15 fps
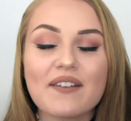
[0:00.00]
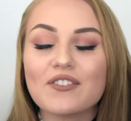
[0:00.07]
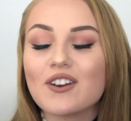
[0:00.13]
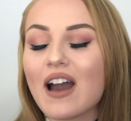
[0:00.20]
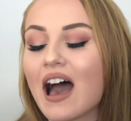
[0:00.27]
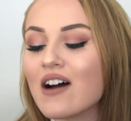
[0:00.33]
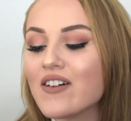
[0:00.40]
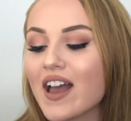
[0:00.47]
If
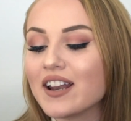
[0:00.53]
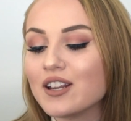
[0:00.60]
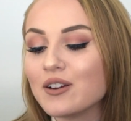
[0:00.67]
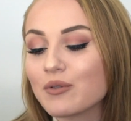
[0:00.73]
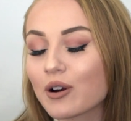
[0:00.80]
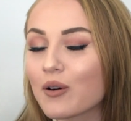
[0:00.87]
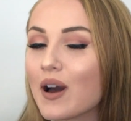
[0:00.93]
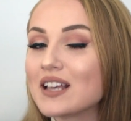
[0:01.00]
you have any
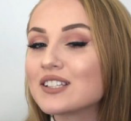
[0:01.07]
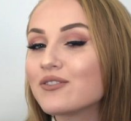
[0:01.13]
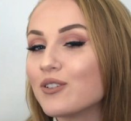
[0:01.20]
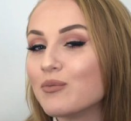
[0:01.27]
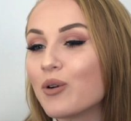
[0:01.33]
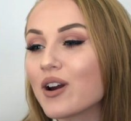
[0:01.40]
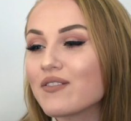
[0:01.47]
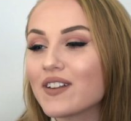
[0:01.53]
requests
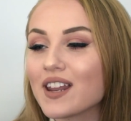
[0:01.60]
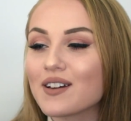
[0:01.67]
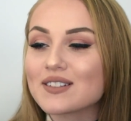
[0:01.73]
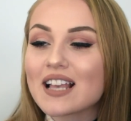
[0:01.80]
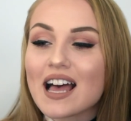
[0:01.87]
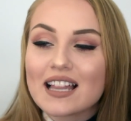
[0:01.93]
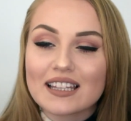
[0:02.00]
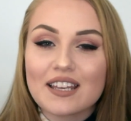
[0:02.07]
for more videos,